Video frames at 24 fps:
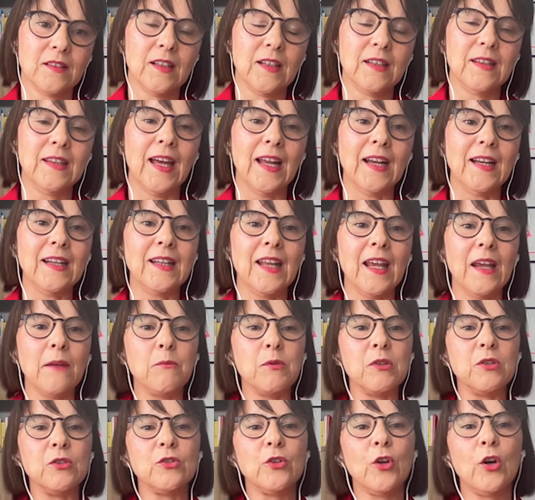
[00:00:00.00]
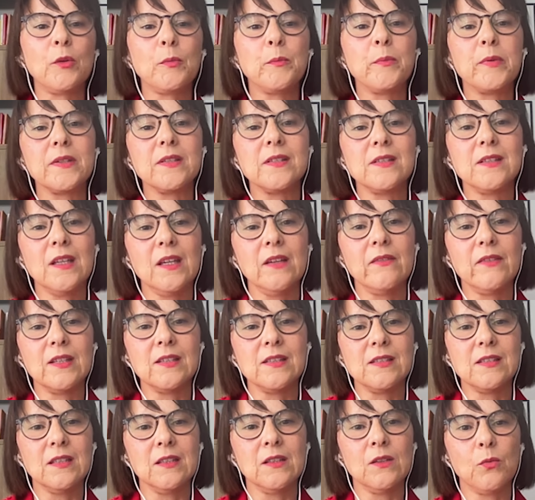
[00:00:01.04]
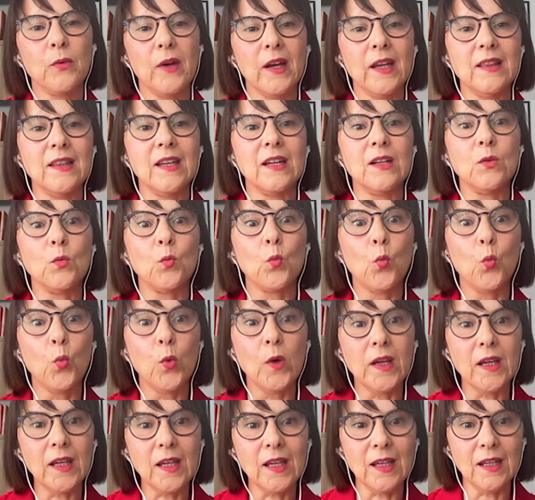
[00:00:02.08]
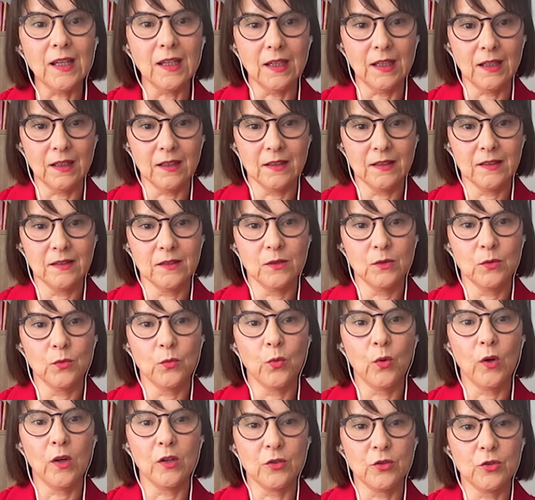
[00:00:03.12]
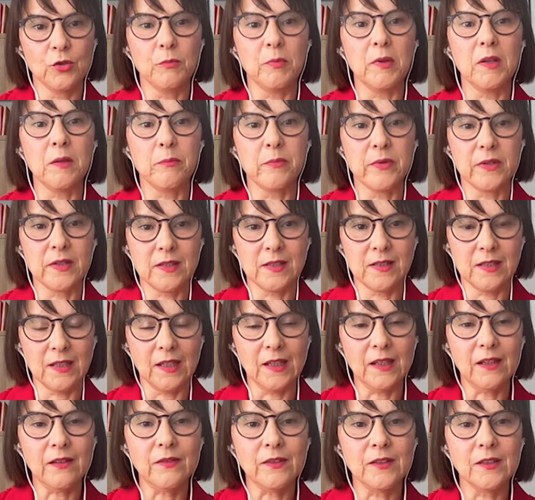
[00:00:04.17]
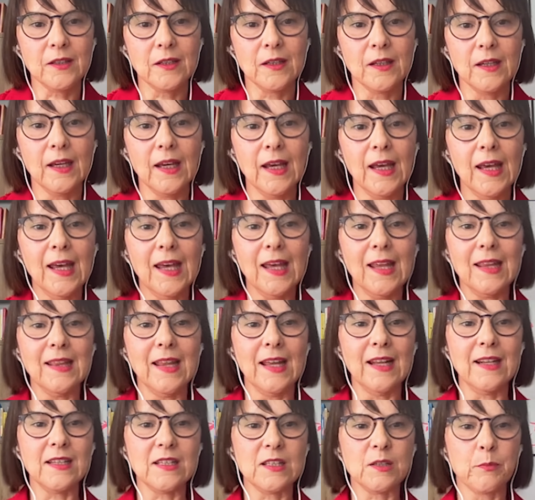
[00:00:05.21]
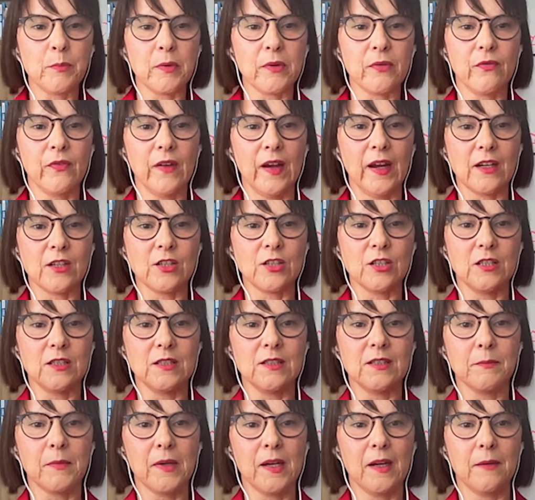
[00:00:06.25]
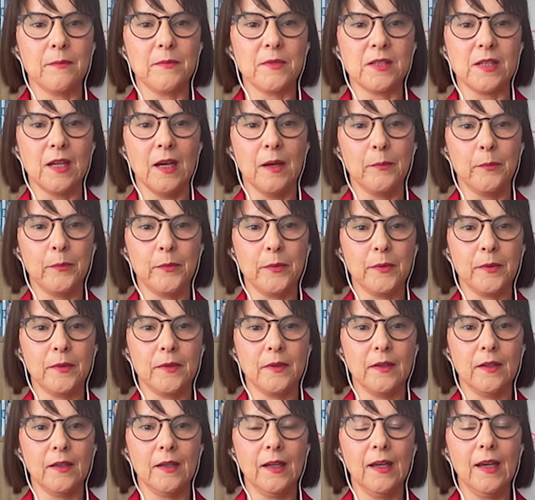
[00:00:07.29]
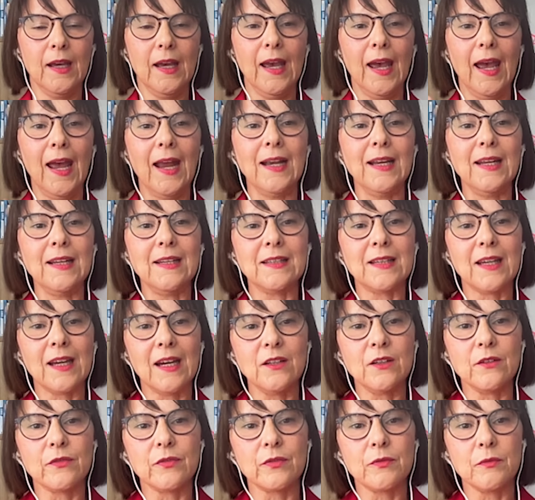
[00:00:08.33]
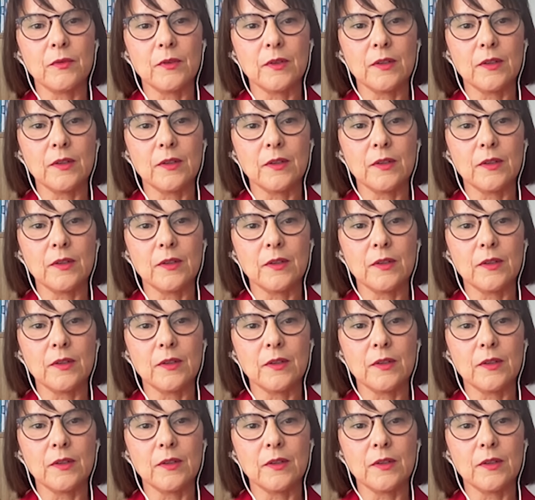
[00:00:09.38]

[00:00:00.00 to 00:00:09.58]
that they will not perceive us in a way that we want to be perceived, then this perfectionism comes up. And it kind of,